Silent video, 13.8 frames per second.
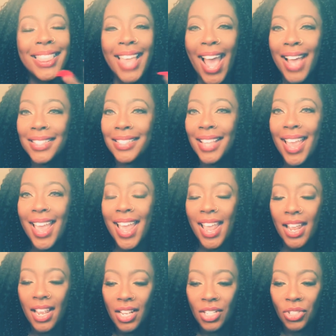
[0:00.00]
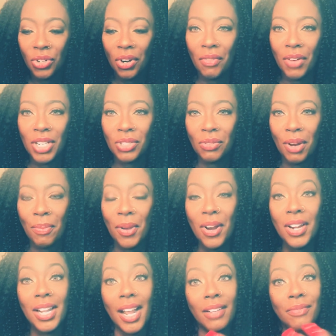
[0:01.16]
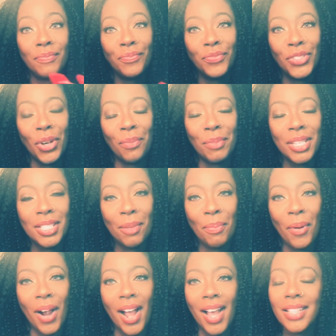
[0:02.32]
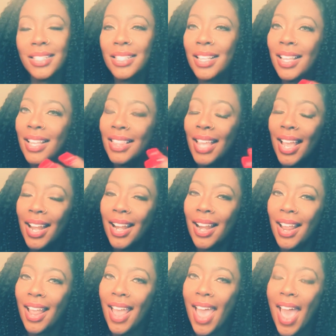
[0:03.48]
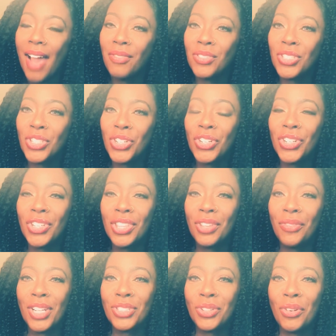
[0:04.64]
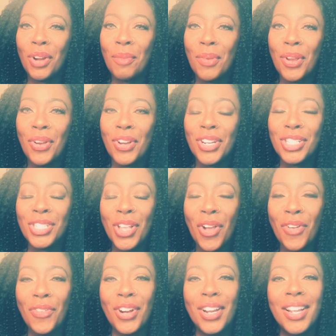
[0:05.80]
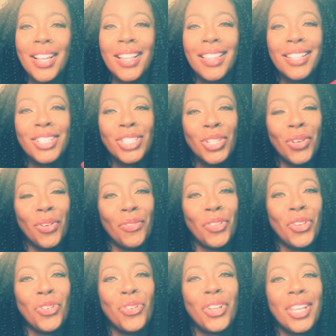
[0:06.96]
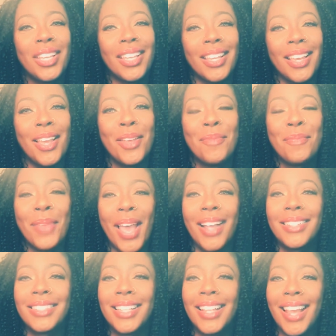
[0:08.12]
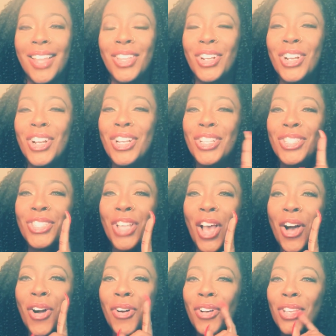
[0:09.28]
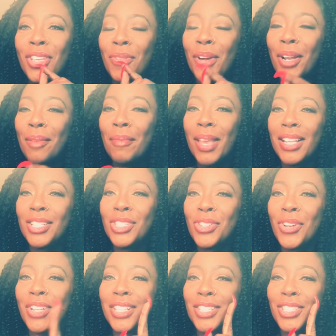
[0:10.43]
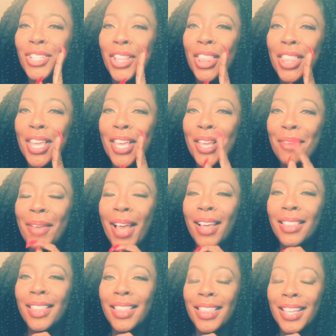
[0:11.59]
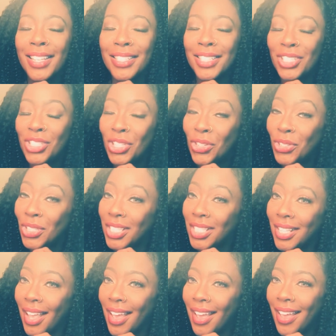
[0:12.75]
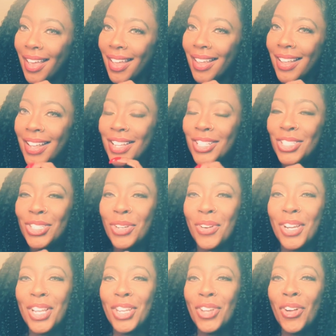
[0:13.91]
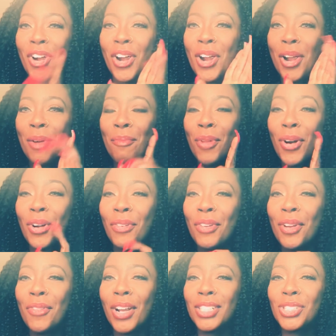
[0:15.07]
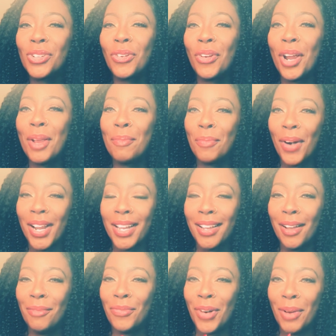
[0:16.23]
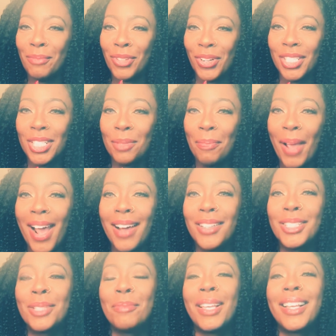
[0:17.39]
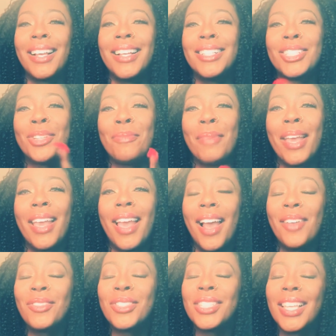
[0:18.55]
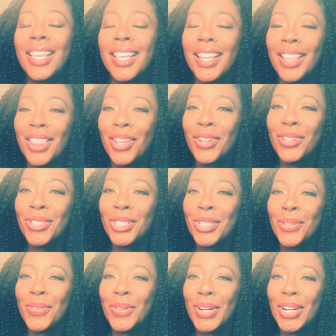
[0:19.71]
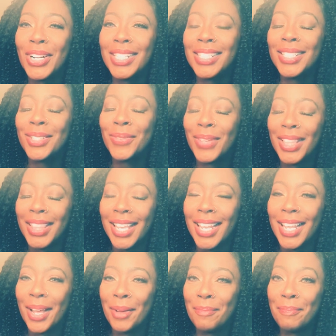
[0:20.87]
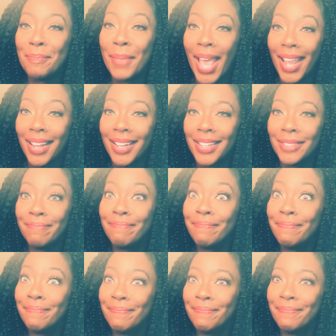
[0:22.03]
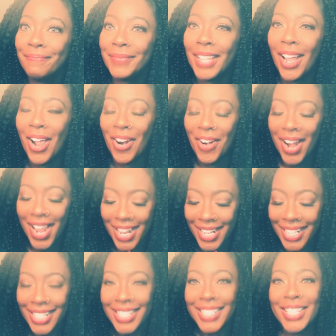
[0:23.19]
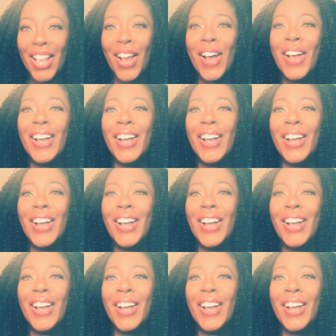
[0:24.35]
that's it during retrograde period. Now, don't be surprised that after the retrograde period is over, the two of you get back together. So you want to make sure that you think about the things that you say during your Mercury retrograde breakup from your spouse, because you may have to eat those words when they come back. All right, so